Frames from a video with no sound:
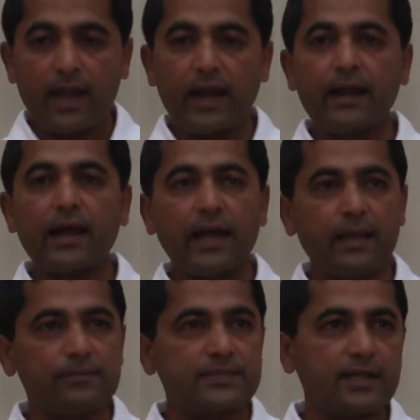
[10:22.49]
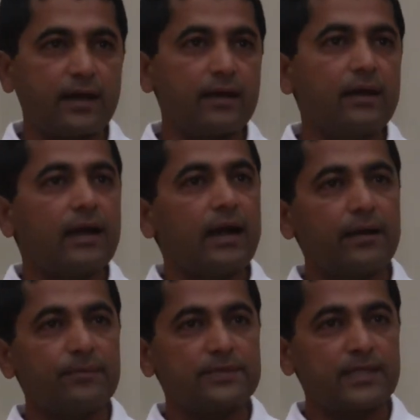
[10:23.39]
And ahimsa
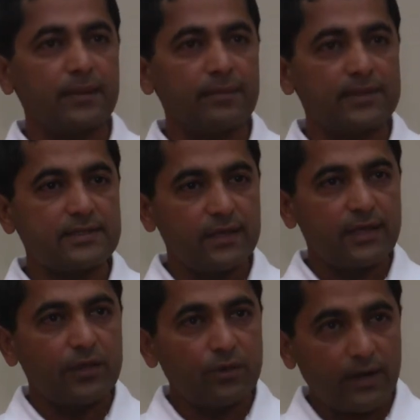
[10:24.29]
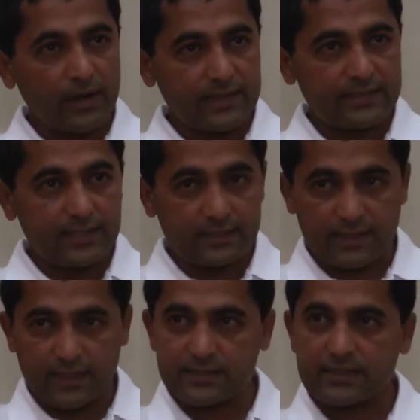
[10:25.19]
means your
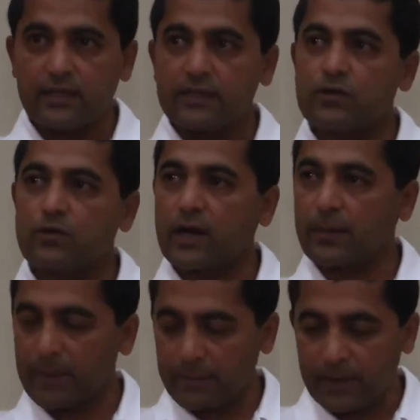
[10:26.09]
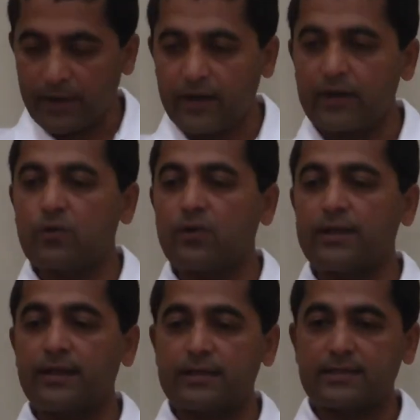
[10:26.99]
existence should not be a burden to
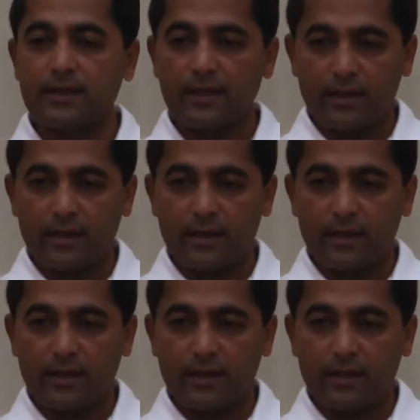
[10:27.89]
others.